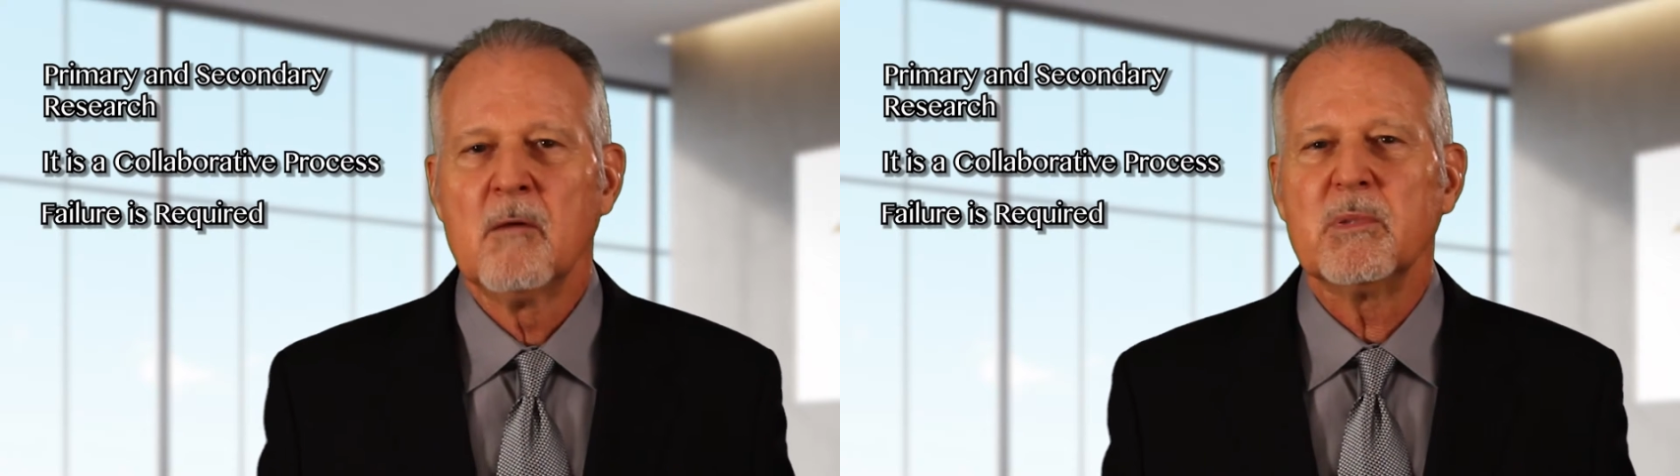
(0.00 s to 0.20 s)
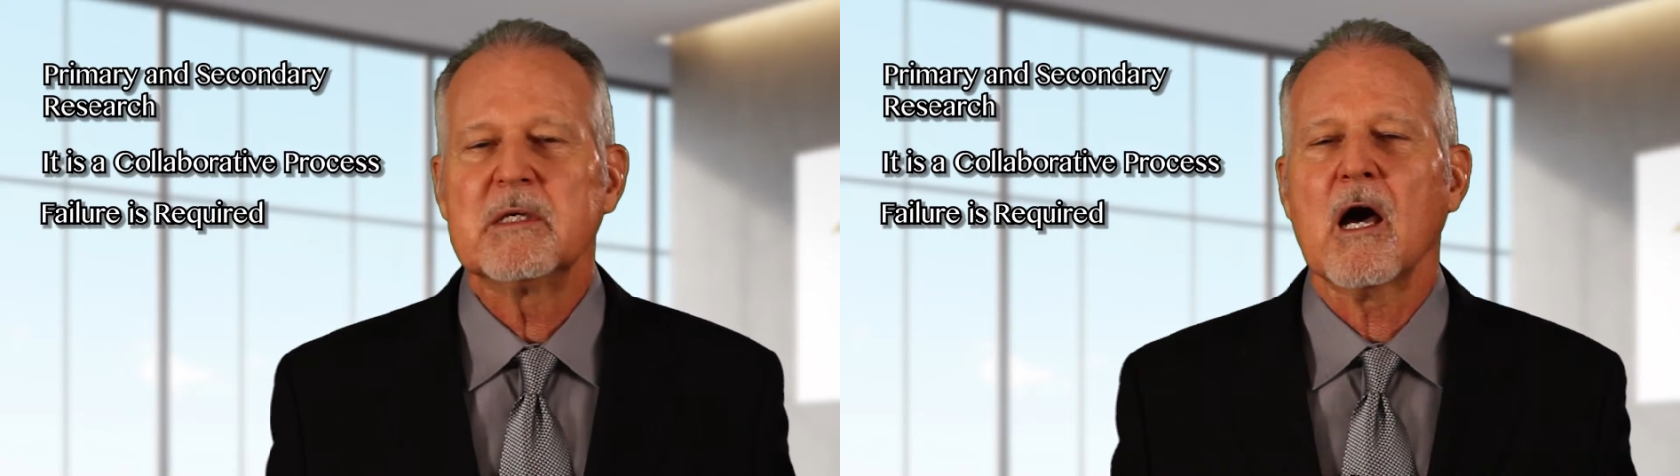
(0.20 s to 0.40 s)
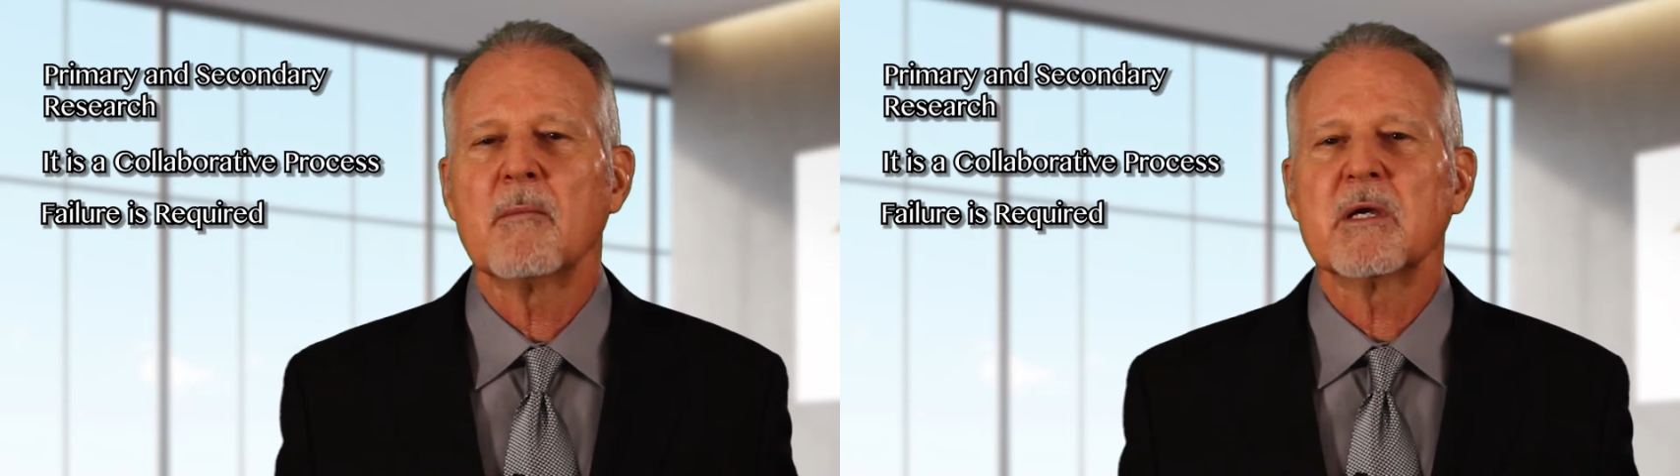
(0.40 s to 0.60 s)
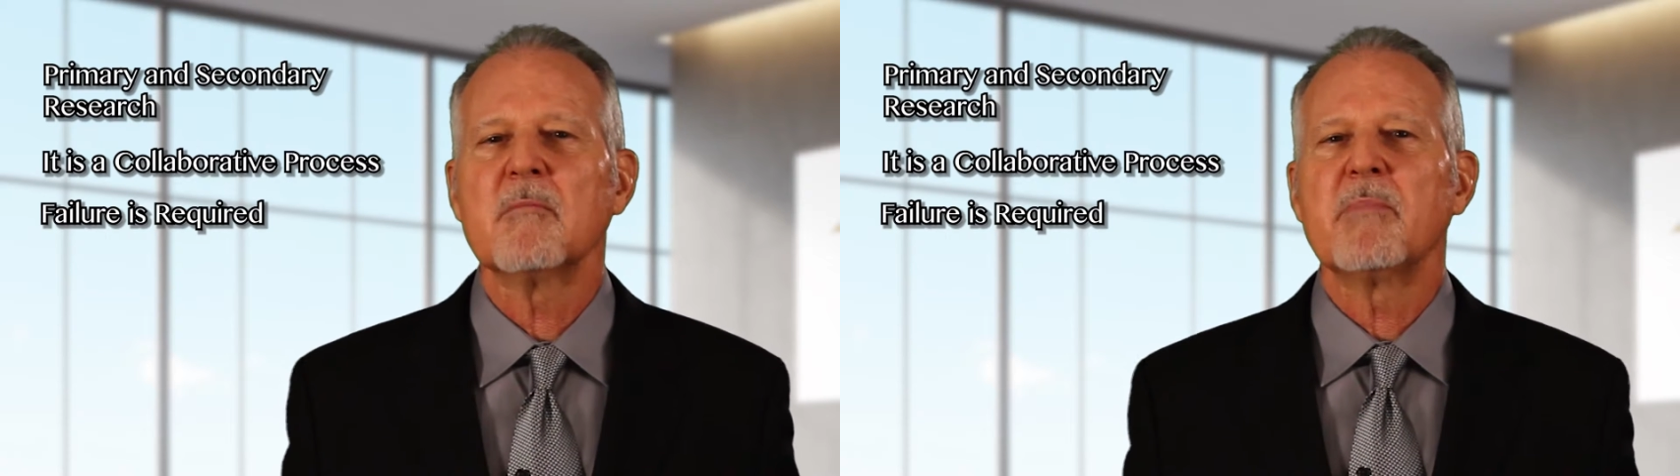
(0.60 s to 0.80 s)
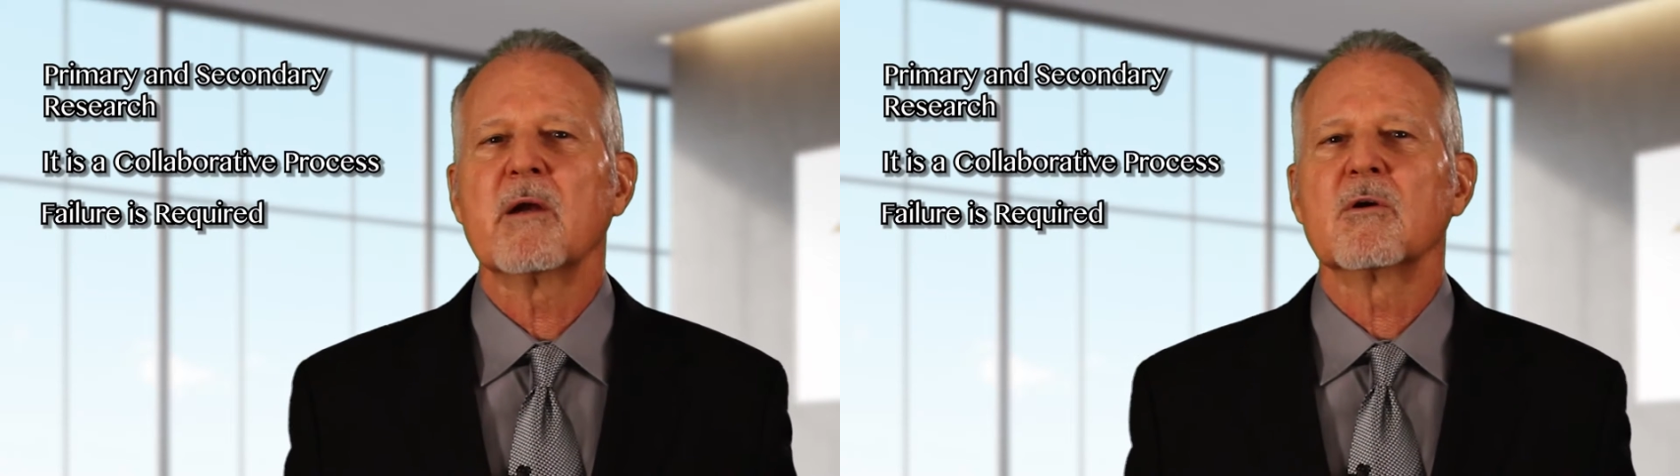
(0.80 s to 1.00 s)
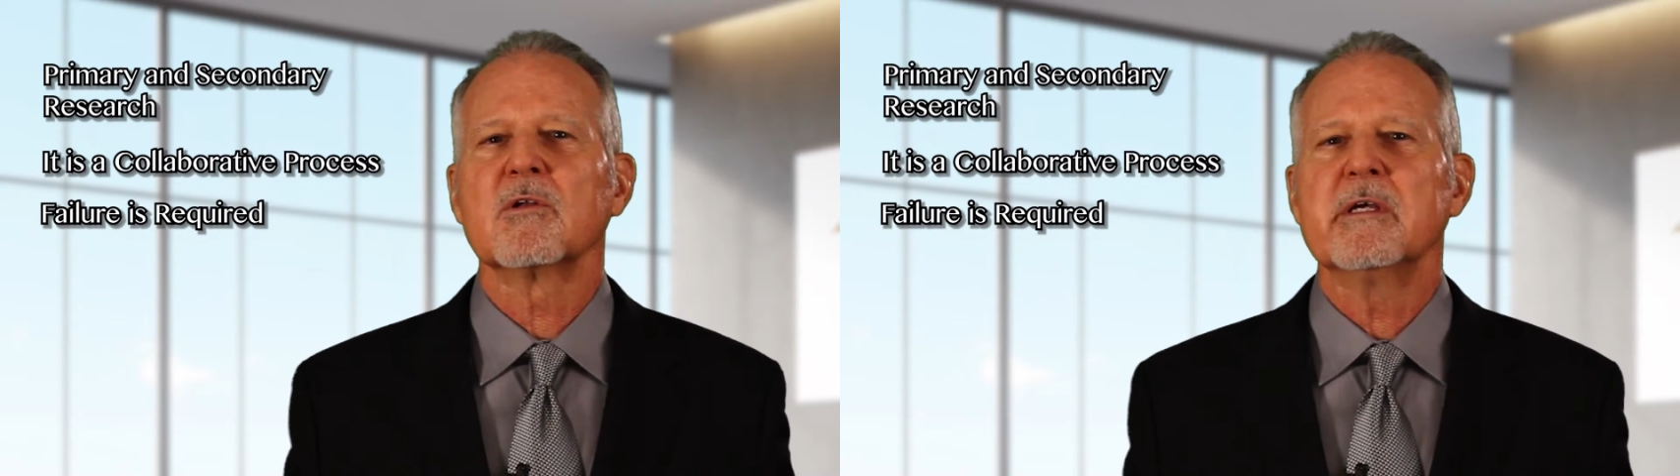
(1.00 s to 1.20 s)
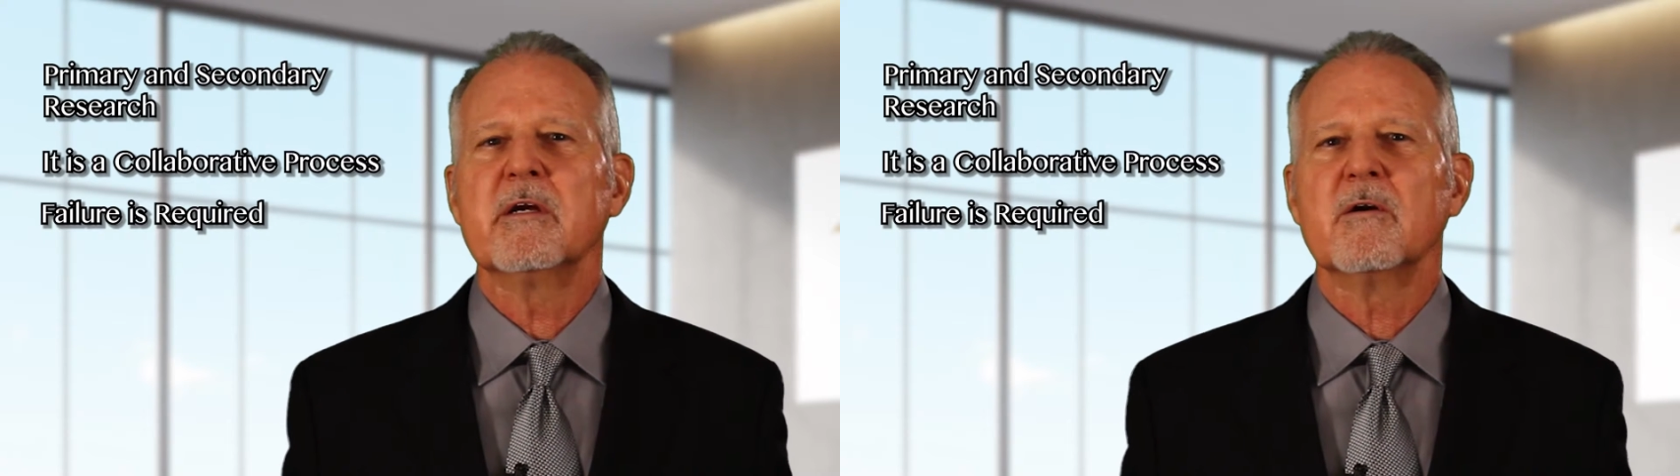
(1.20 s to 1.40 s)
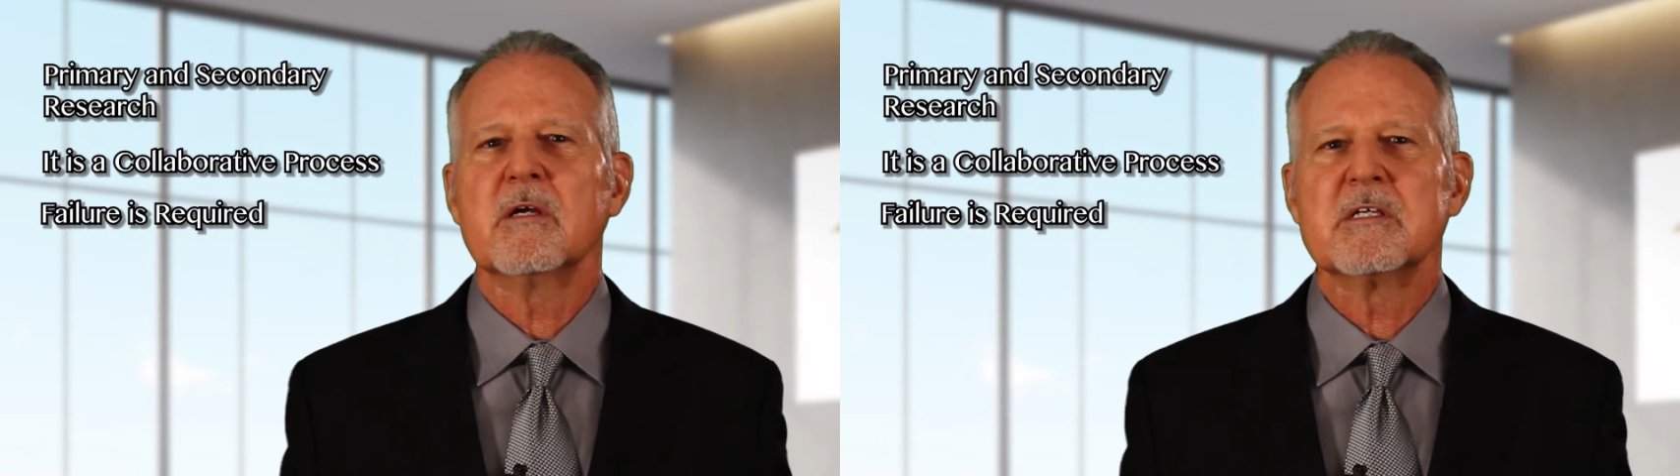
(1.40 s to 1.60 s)
Becoming a better
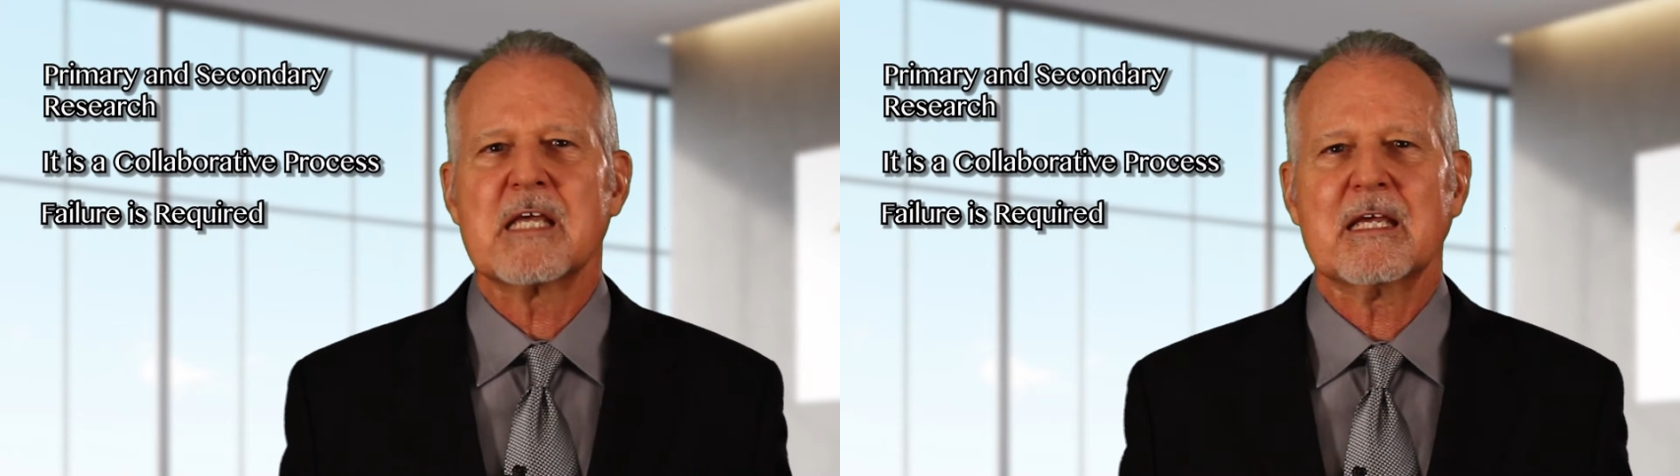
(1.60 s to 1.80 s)
leader is a